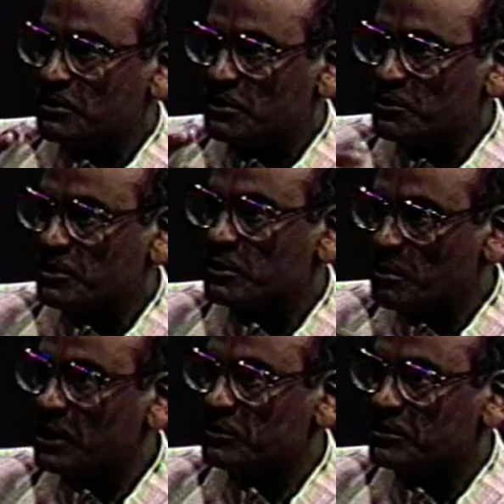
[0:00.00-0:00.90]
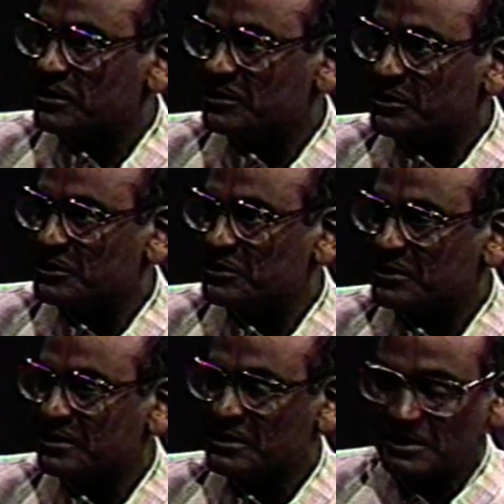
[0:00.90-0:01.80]
different metaphors or
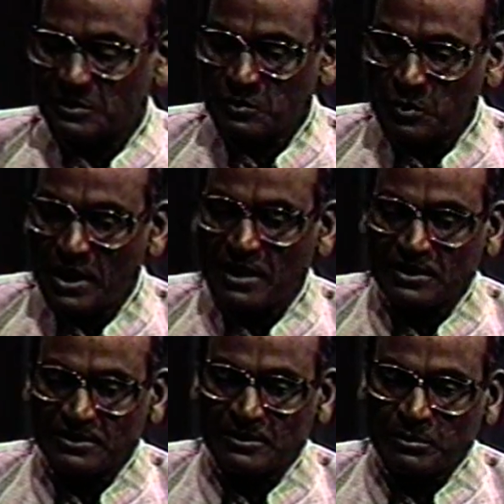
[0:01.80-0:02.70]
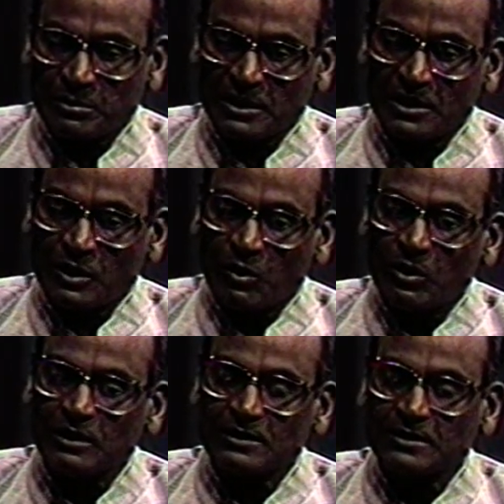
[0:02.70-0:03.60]
different ways, but they
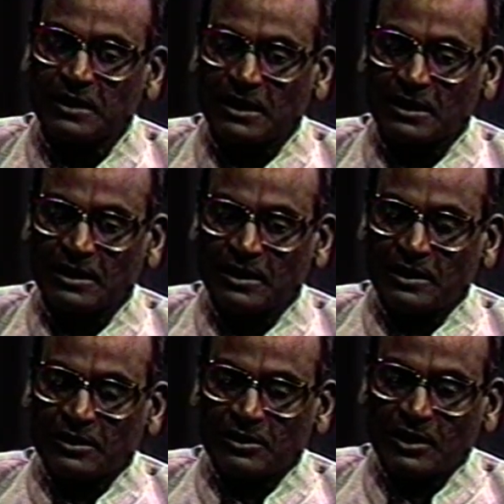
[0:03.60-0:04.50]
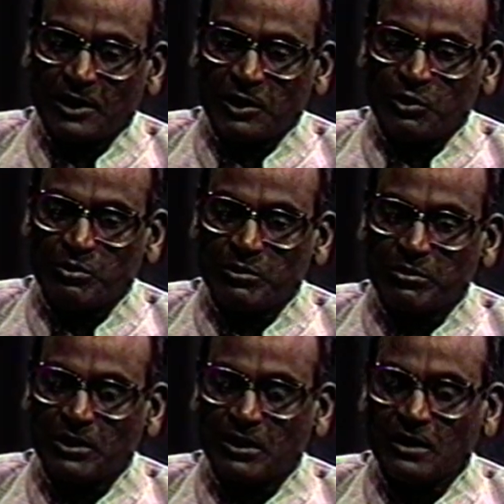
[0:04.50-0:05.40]
all say that a human
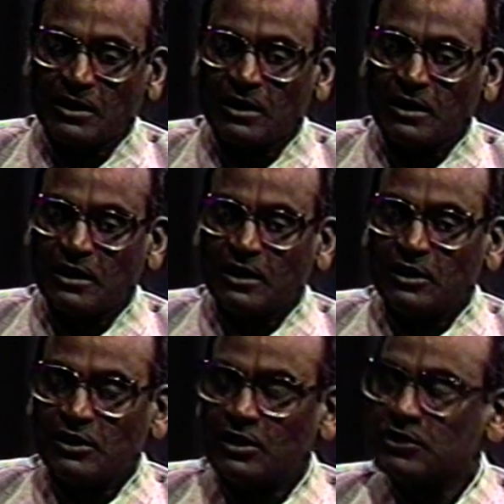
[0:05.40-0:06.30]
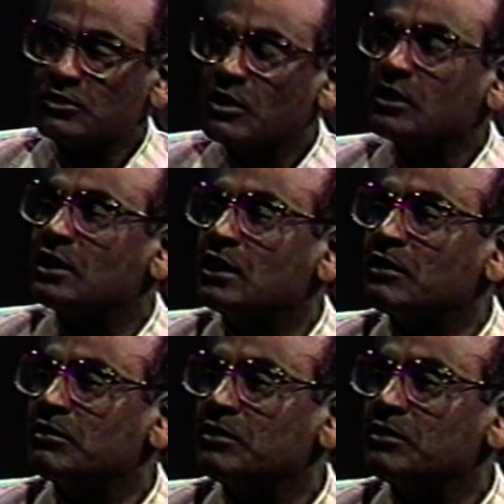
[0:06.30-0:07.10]
being does not live